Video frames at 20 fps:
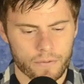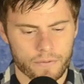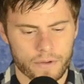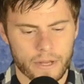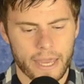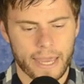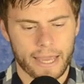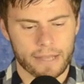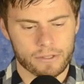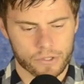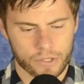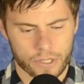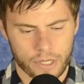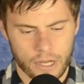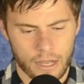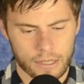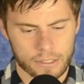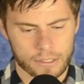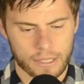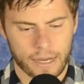of enhance your
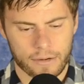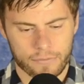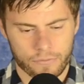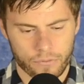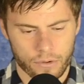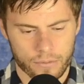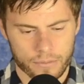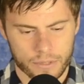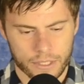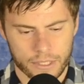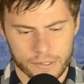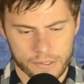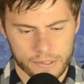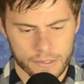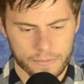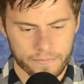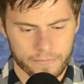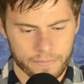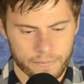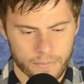contact form
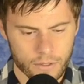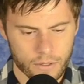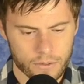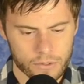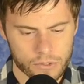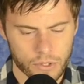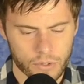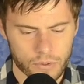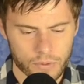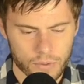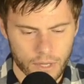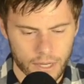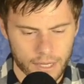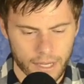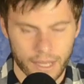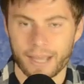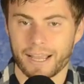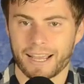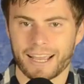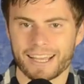needs. So
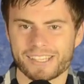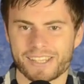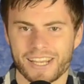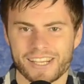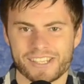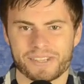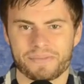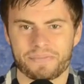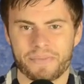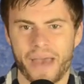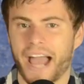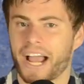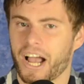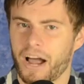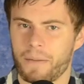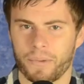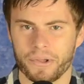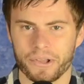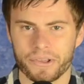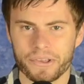I guess I should back
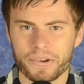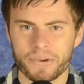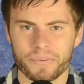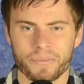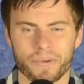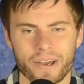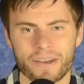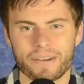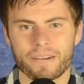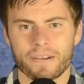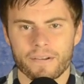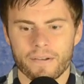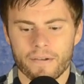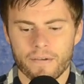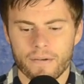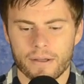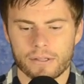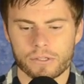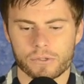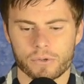up a little bit
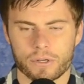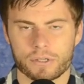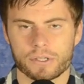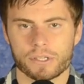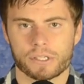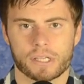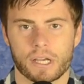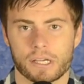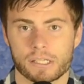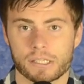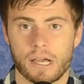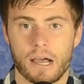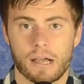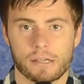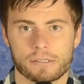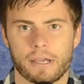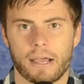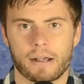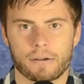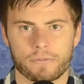and sort of discuss
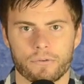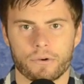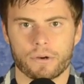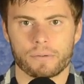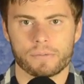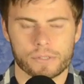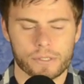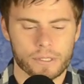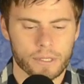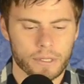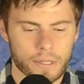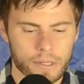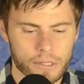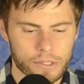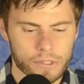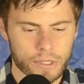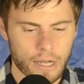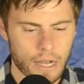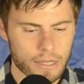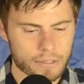contact forms.
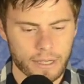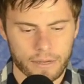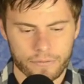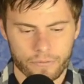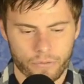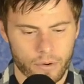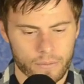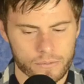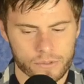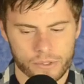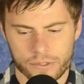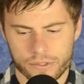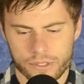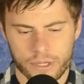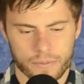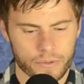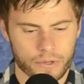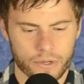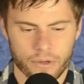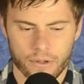So contact forms are
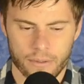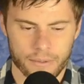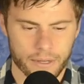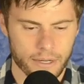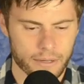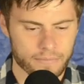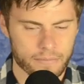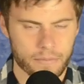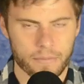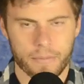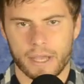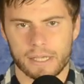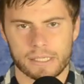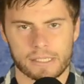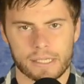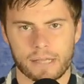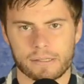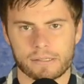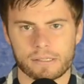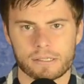typical. I mean, it makes
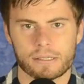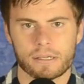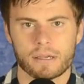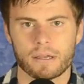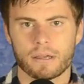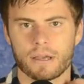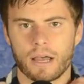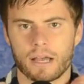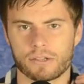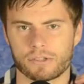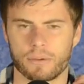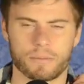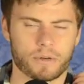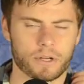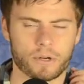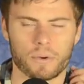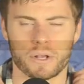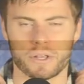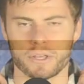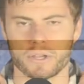sense. So I'm going
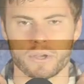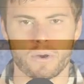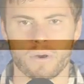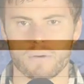to quickly go